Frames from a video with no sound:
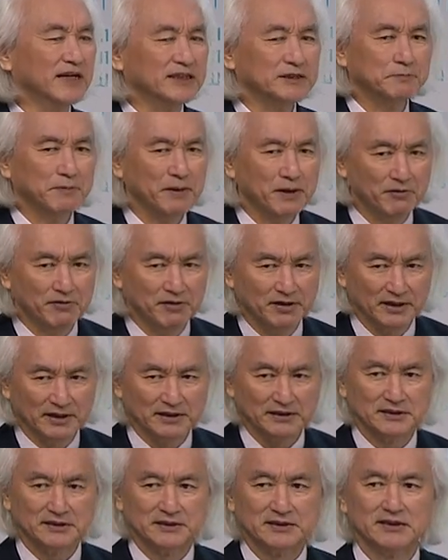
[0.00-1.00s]

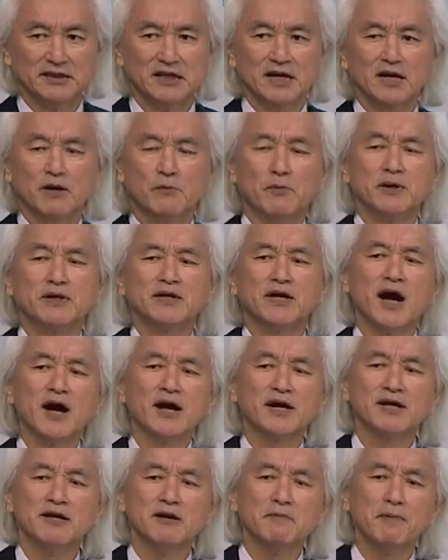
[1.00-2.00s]
experience. We're
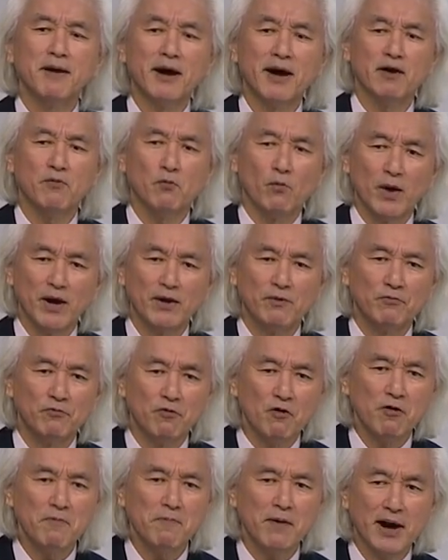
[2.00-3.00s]
talking about what
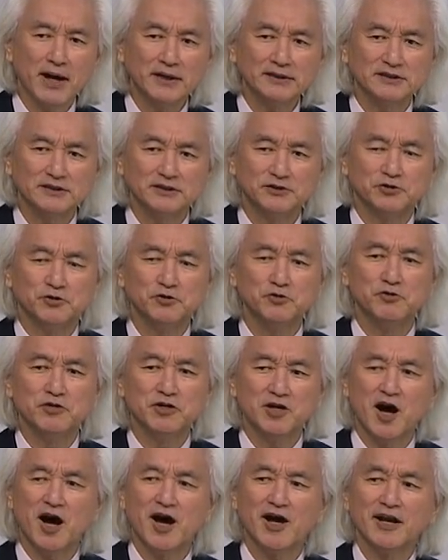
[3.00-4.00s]
robots do
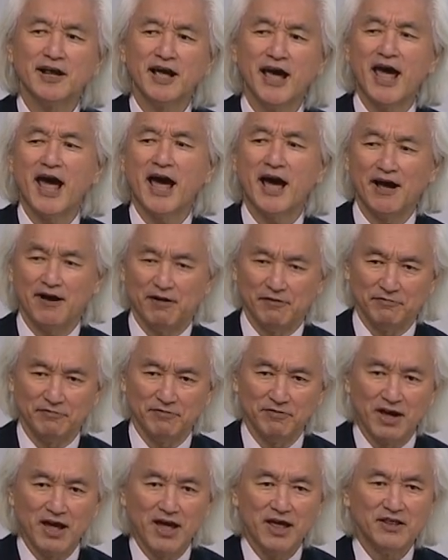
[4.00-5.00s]
not have.
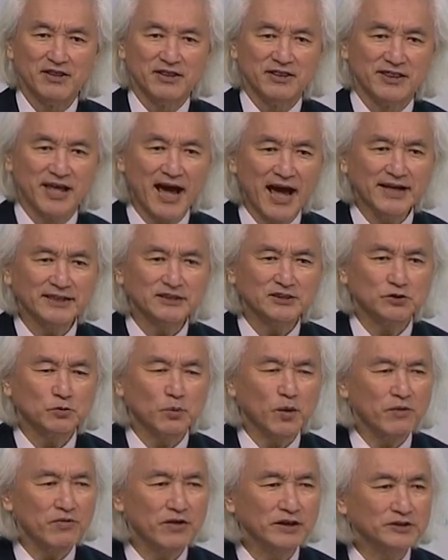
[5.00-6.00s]
That's
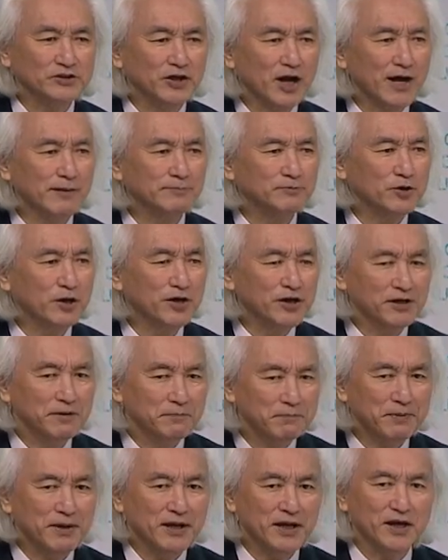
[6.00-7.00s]
where the jobs are going to
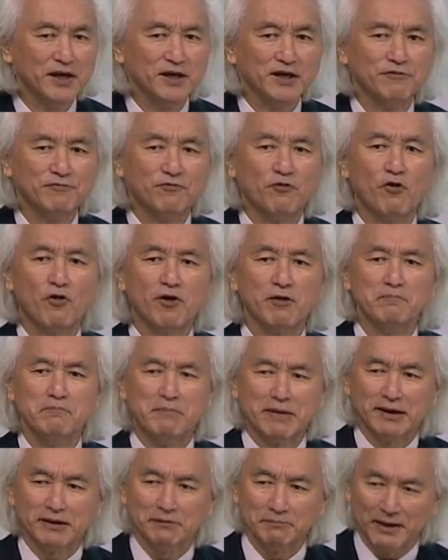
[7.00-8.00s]
be for
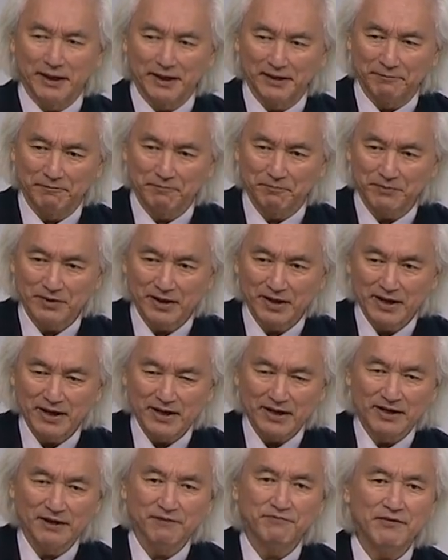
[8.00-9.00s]
middlemen.
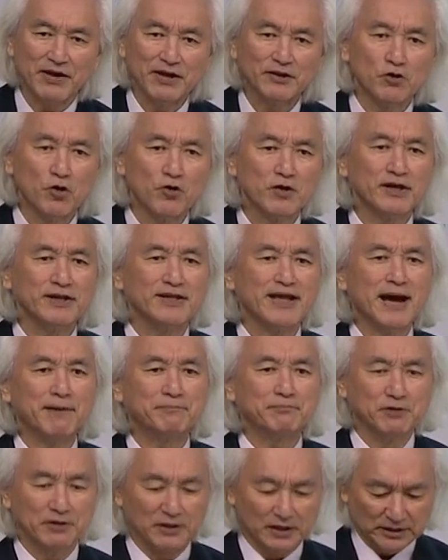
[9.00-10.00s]
If they don't
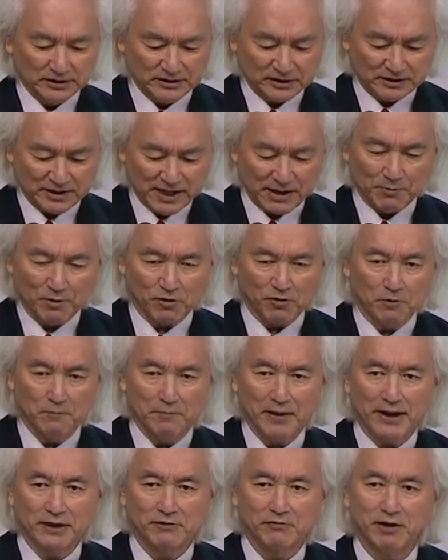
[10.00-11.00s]
adapt to this, they will go
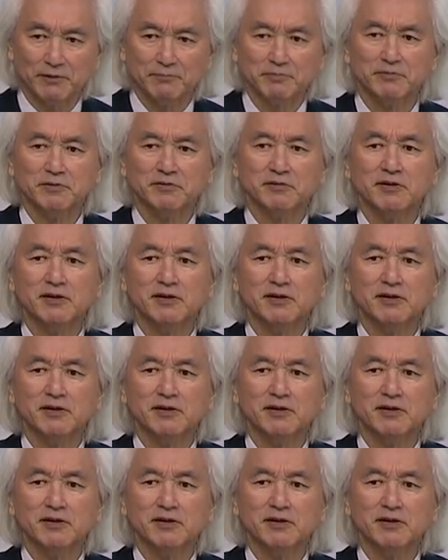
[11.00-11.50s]
bankrupt